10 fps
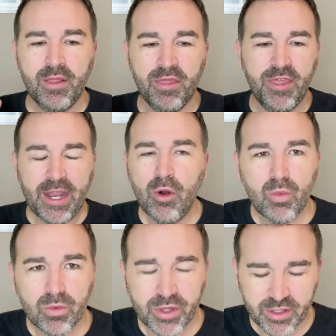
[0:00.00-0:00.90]

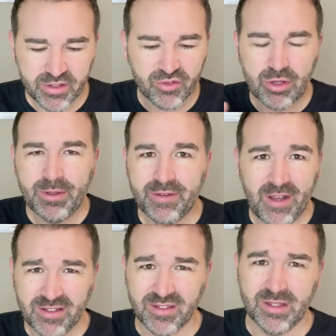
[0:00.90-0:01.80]
the streaming
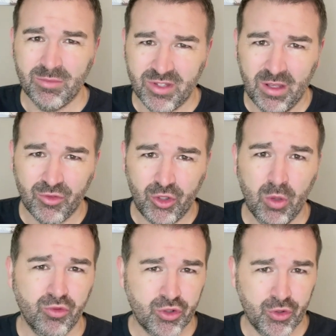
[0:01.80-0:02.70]
devices themselves
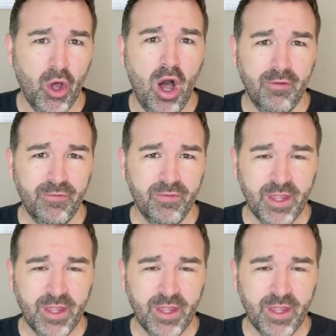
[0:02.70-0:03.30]
don't turn off.